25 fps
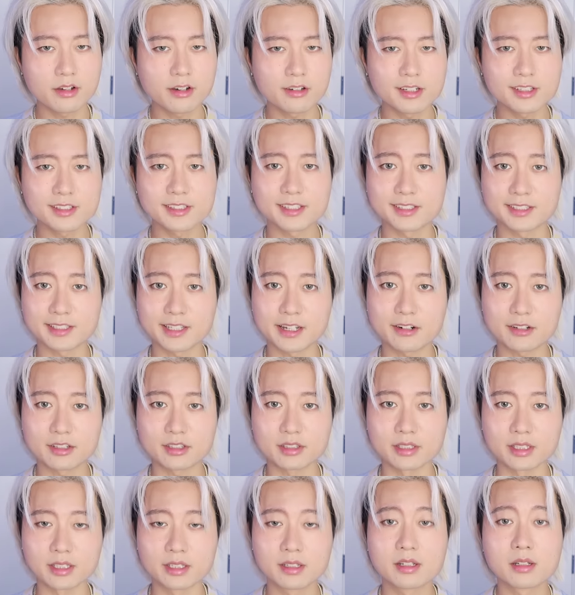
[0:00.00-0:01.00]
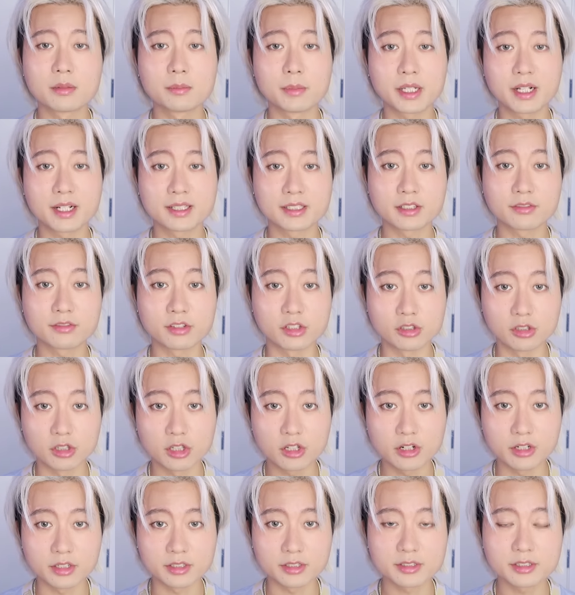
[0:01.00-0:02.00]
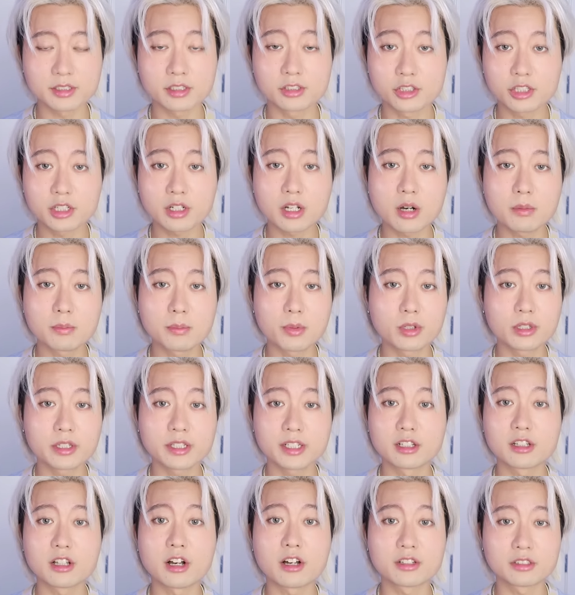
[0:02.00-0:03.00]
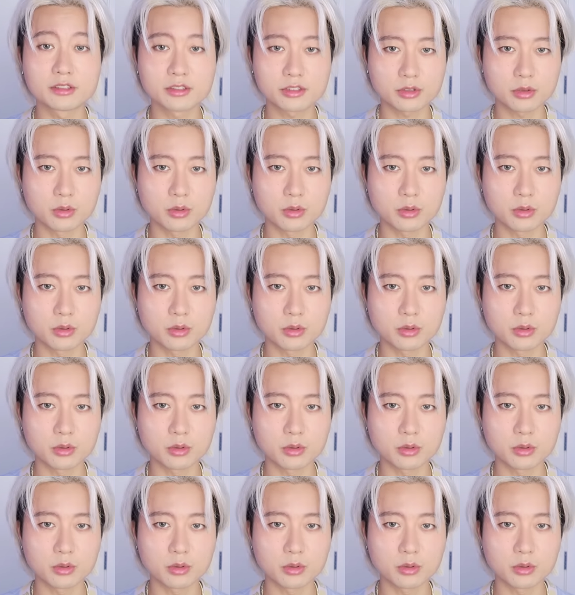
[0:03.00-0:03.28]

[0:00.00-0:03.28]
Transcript: Not necessarily. Because of her looks, she got bullied a lot in